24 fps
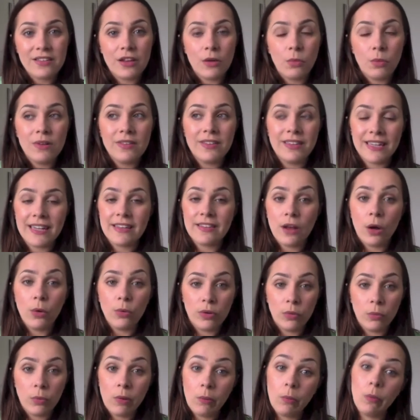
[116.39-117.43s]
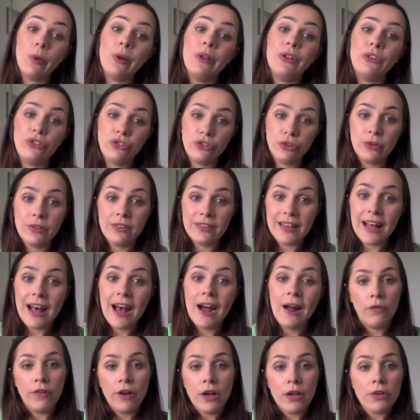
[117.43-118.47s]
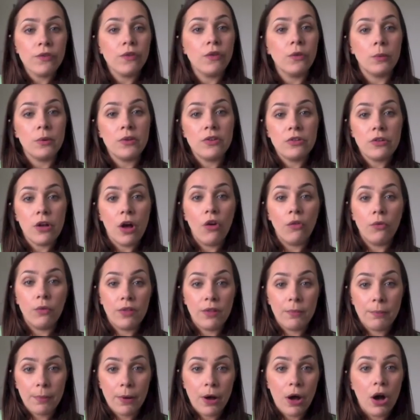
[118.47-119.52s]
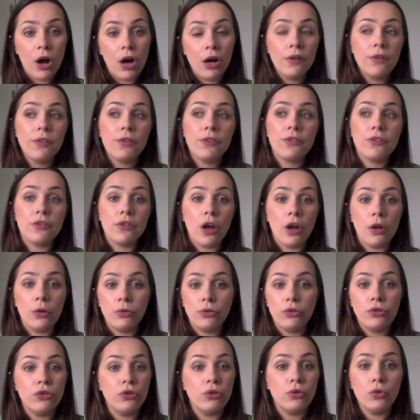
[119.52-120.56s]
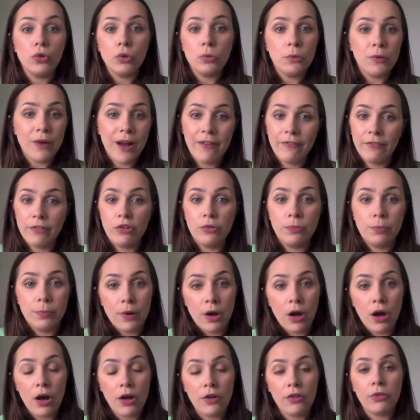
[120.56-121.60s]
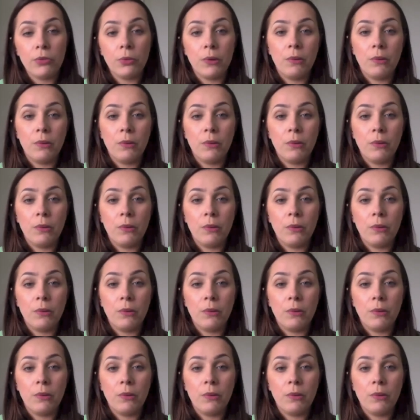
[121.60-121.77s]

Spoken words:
So once he gets older, we will introduce that. First of all, we start off with a bath. So just your normal average bath.